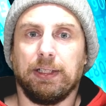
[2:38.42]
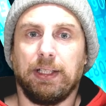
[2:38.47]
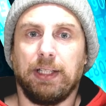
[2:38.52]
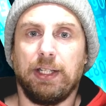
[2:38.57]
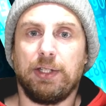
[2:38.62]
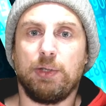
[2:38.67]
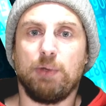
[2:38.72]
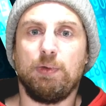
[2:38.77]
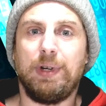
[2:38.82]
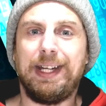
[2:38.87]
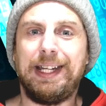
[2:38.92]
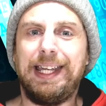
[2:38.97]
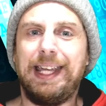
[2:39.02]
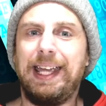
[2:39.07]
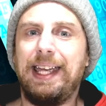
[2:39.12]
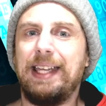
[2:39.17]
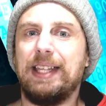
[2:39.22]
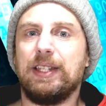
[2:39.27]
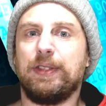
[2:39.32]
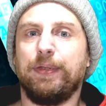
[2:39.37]
It's already
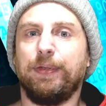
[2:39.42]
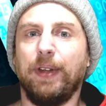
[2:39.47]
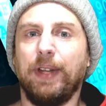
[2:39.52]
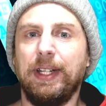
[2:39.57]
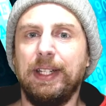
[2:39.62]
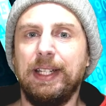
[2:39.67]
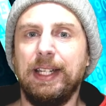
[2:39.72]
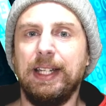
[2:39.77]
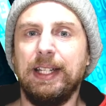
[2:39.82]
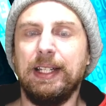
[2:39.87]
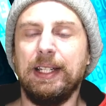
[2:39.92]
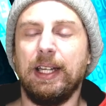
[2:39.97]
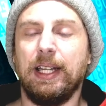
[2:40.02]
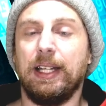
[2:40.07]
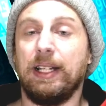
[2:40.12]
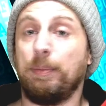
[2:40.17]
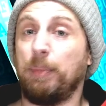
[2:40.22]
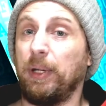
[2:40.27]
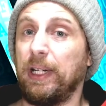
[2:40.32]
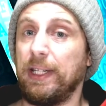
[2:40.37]
hit its funding,
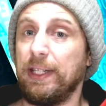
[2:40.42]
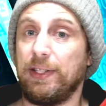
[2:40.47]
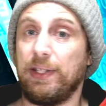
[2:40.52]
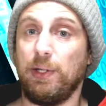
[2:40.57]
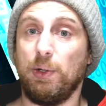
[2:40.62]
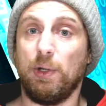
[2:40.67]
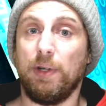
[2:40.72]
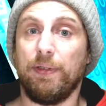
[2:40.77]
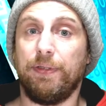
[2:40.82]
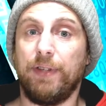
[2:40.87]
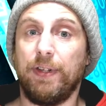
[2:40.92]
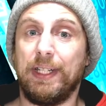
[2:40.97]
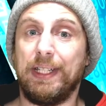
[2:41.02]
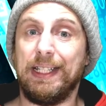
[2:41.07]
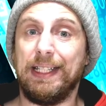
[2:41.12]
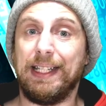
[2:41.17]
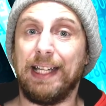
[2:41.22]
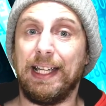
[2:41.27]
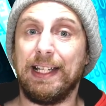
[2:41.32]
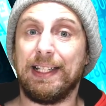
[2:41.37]
but it's still got
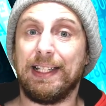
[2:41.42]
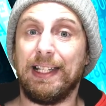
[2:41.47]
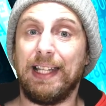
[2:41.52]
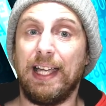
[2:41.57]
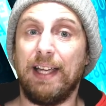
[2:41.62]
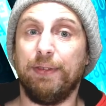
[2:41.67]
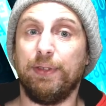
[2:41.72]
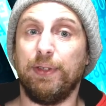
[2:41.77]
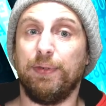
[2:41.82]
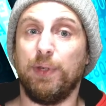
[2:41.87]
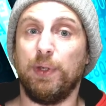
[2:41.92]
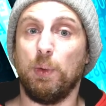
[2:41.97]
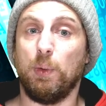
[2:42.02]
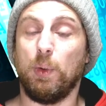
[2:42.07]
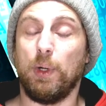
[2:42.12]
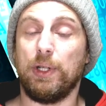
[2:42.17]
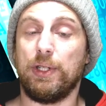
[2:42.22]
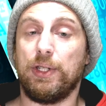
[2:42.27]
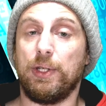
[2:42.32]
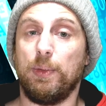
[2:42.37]
13 days left if you
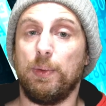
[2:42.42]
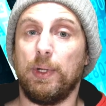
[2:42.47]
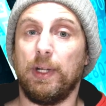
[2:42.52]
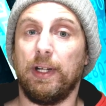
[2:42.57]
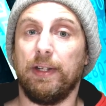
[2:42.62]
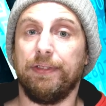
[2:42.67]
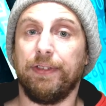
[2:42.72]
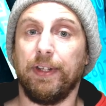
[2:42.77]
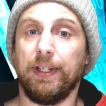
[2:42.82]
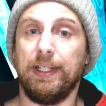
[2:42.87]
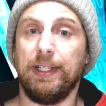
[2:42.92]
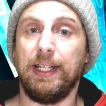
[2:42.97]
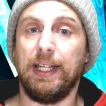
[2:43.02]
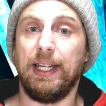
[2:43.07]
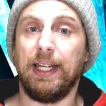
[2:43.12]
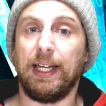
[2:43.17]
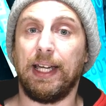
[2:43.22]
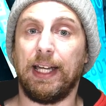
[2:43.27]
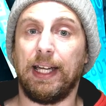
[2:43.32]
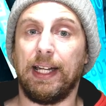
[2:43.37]
want to fund
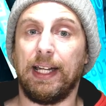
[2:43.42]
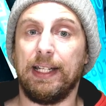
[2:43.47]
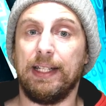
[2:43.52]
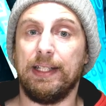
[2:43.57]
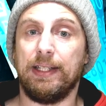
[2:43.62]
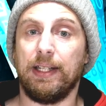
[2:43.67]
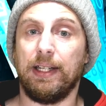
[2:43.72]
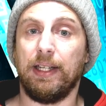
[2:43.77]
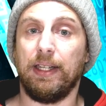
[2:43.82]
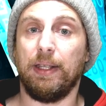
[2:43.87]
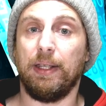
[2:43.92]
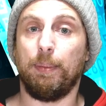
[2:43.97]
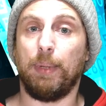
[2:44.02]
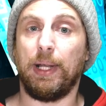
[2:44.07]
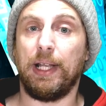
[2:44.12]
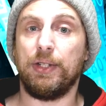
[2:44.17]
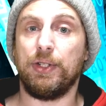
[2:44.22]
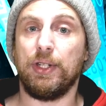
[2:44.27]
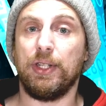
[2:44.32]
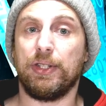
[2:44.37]
it, and the
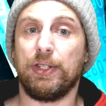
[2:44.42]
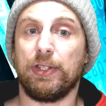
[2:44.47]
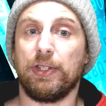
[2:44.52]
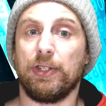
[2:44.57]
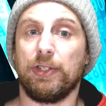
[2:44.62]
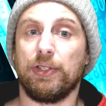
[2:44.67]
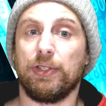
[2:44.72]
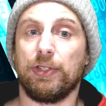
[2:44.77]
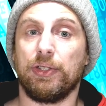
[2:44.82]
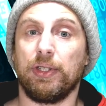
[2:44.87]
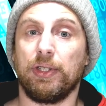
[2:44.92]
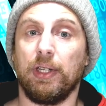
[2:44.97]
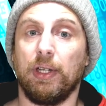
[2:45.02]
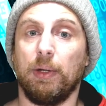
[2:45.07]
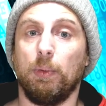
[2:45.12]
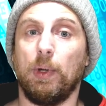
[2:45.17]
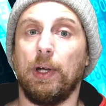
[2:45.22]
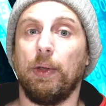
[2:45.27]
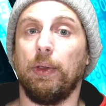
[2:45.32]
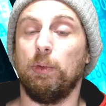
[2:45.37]
pledges,
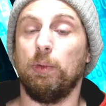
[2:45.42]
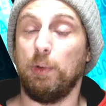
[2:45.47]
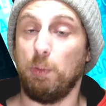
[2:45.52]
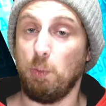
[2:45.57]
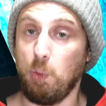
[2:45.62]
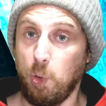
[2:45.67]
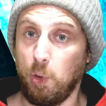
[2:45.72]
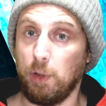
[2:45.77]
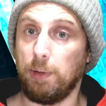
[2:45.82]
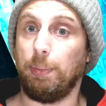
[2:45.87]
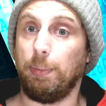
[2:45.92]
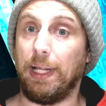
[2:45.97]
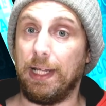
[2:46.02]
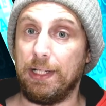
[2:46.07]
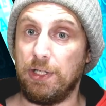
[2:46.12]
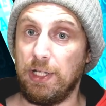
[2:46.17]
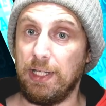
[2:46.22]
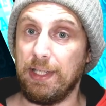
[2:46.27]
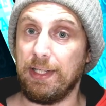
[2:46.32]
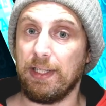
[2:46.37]
the reward
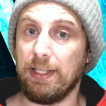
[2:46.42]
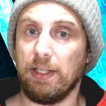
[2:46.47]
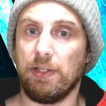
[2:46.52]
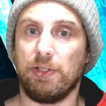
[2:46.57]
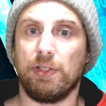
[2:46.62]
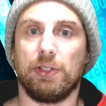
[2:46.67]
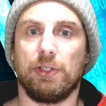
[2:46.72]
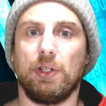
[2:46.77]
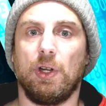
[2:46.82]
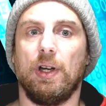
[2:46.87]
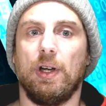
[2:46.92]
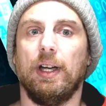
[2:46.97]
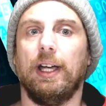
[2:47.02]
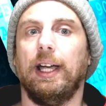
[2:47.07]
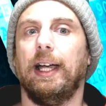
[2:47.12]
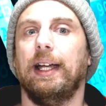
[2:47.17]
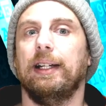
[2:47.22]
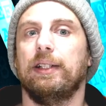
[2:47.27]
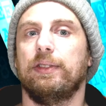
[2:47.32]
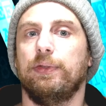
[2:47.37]
pledges
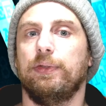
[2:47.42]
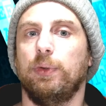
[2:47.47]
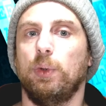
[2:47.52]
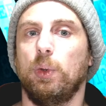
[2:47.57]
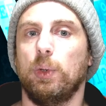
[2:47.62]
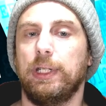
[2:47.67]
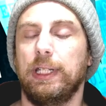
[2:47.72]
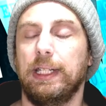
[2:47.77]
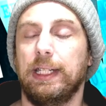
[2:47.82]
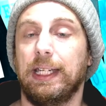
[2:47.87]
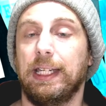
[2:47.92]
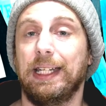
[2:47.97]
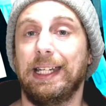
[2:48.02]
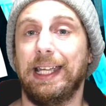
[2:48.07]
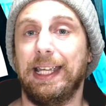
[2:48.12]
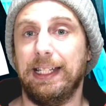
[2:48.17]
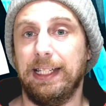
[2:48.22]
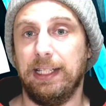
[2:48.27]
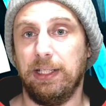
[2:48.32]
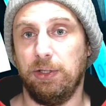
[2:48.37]
start at 40
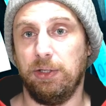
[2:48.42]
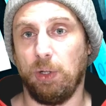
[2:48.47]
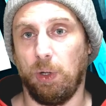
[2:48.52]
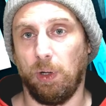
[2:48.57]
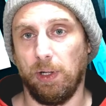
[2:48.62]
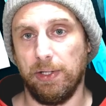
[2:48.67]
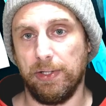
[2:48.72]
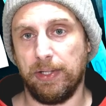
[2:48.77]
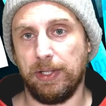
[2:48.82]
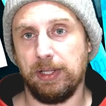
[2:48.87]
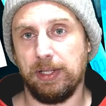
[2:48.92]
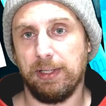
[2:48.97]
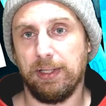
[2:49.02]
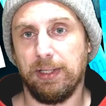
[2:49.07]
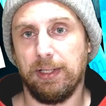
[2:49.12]
Canadian dollars.